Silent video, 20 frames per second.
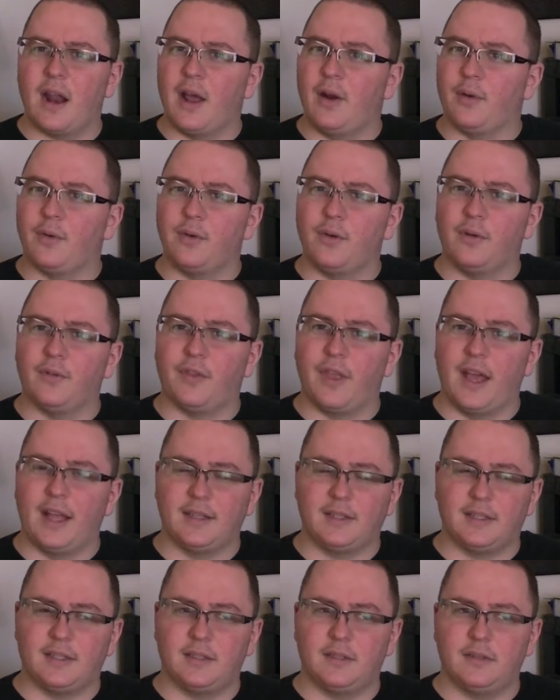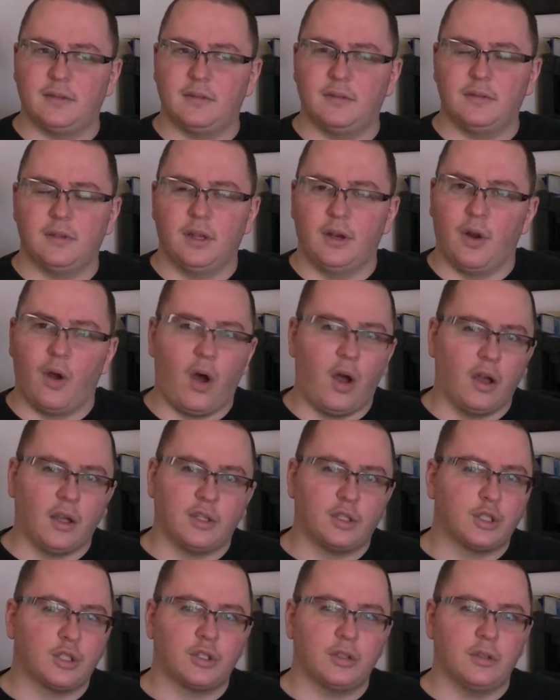I don't know if that's
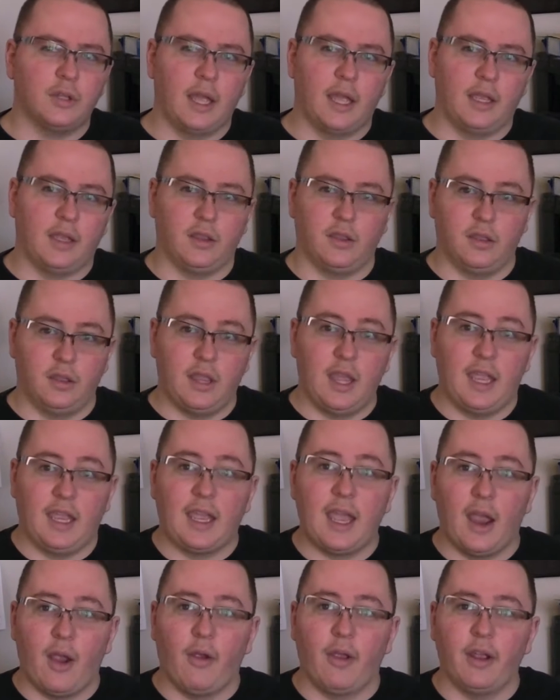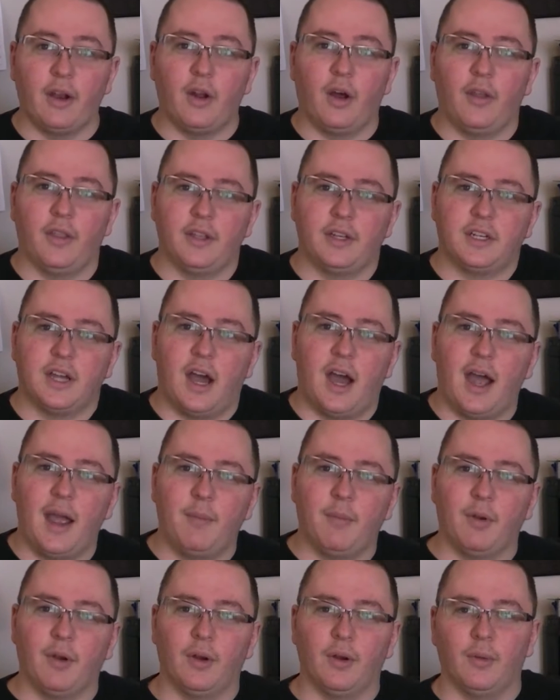like they carry it all the
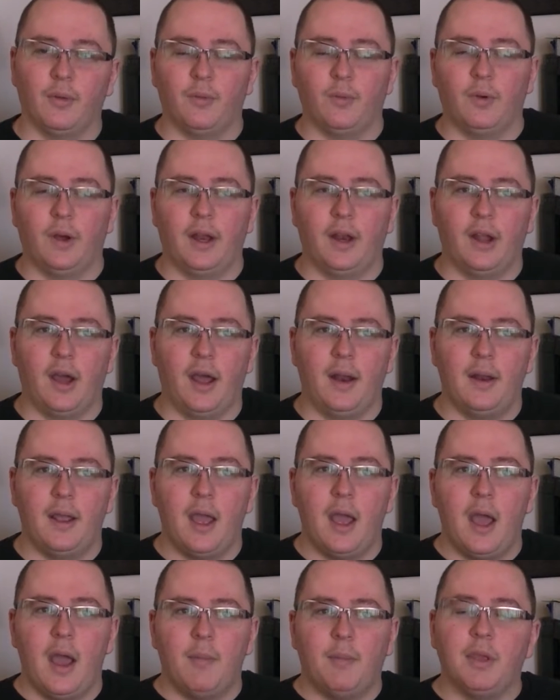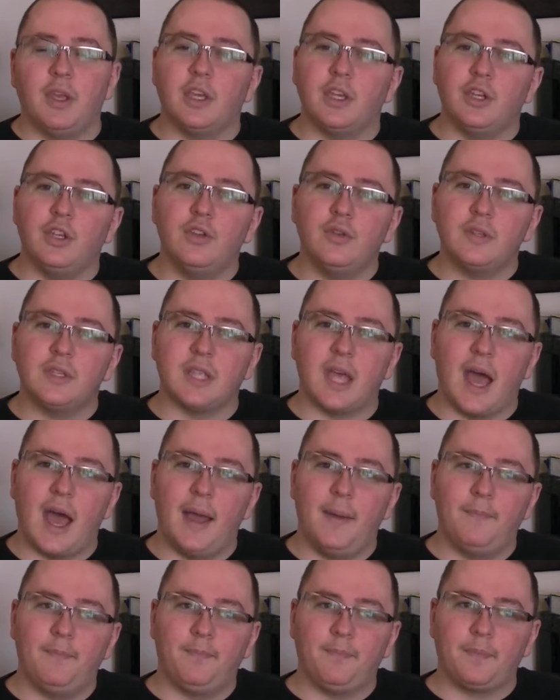time or whatnot, but you can use
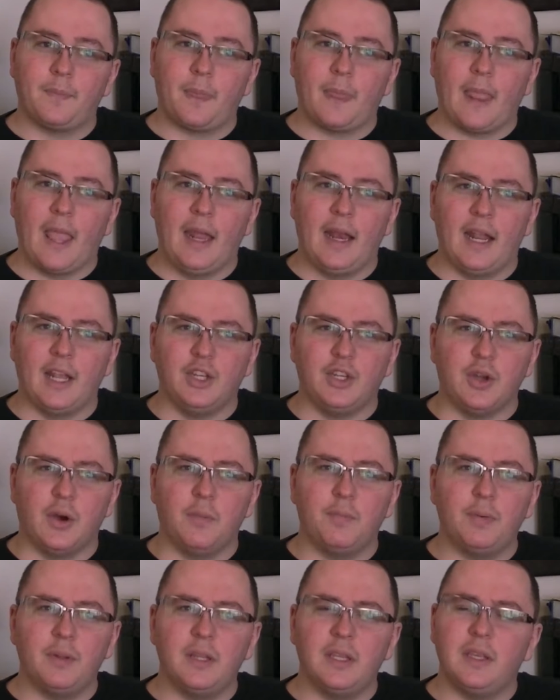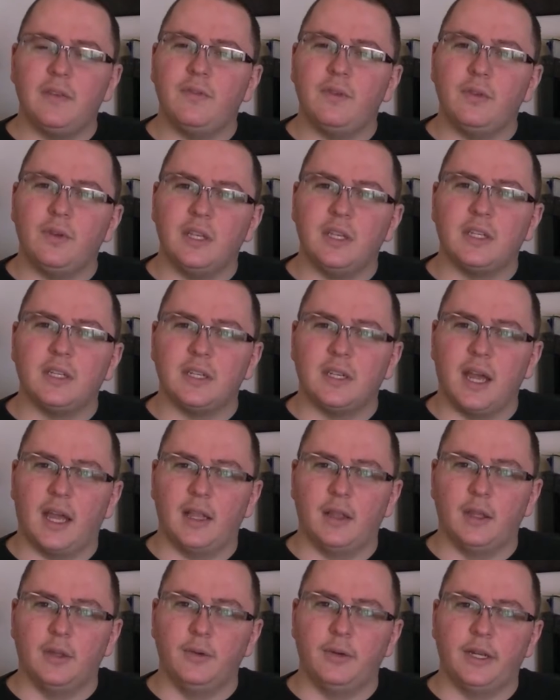that, and I don't believe you need to
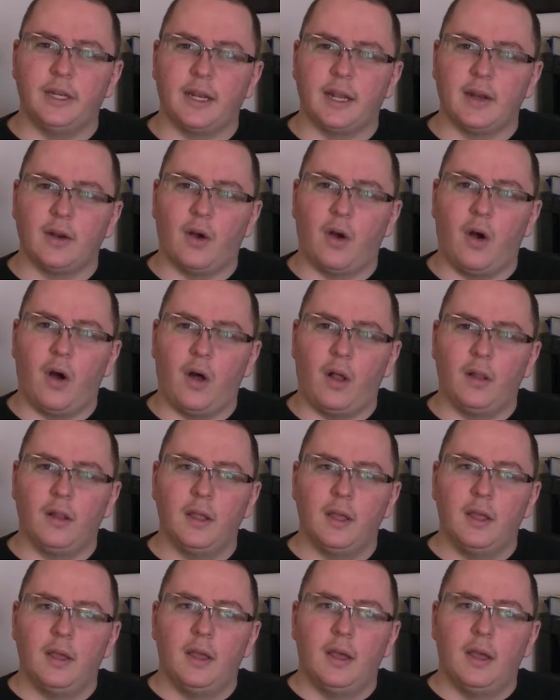dilute it at all.